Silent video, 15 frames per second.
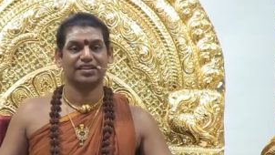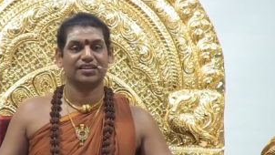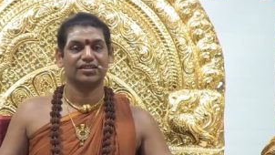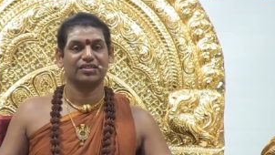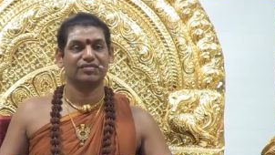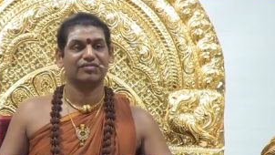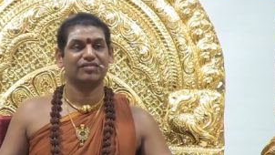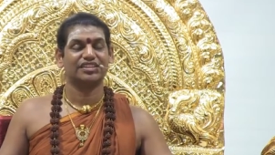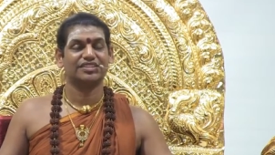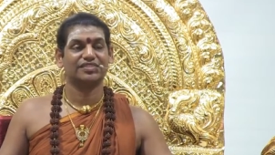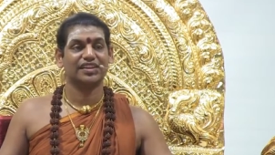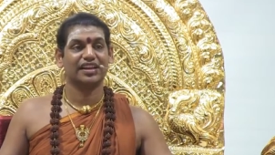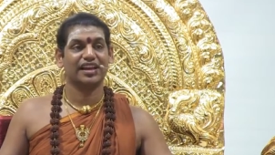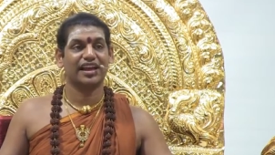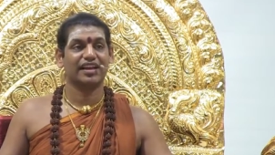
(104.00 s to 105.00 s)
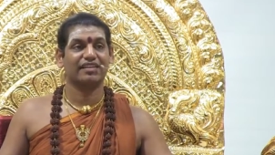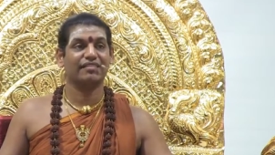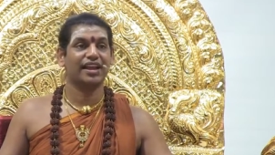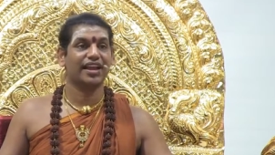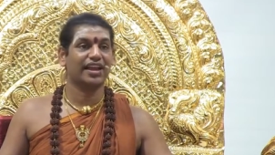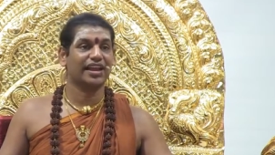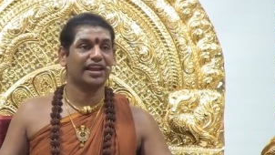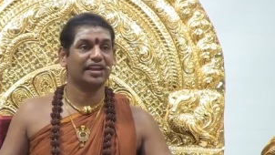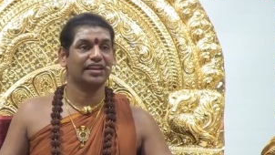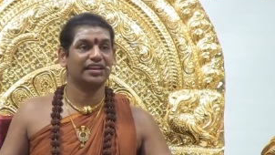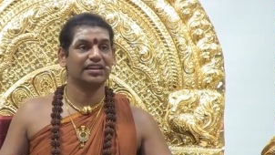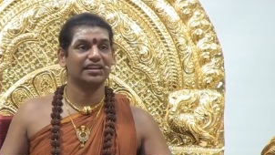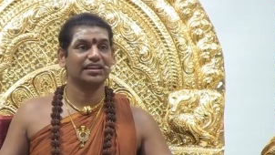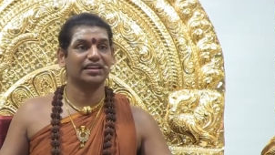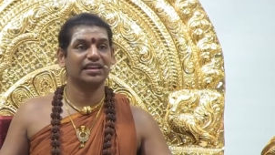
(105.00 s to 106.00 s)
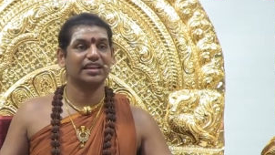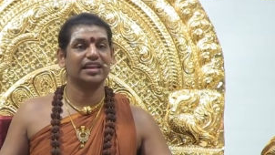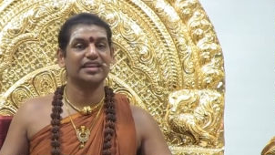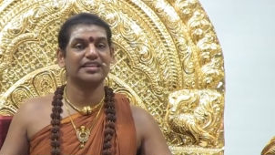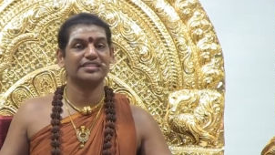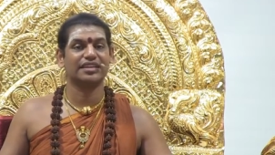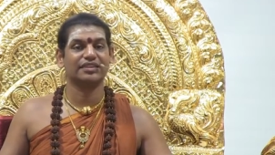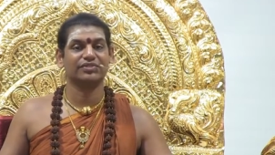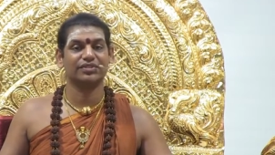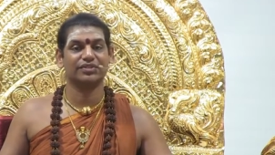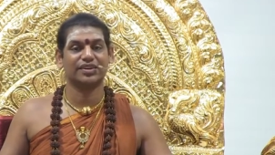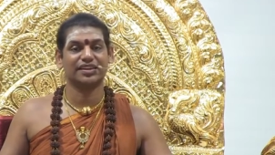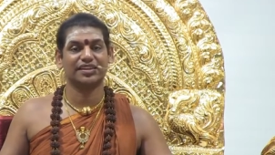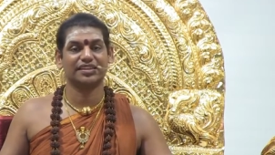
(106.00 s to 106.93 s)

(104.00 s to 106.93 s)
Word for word: which will awaken each of your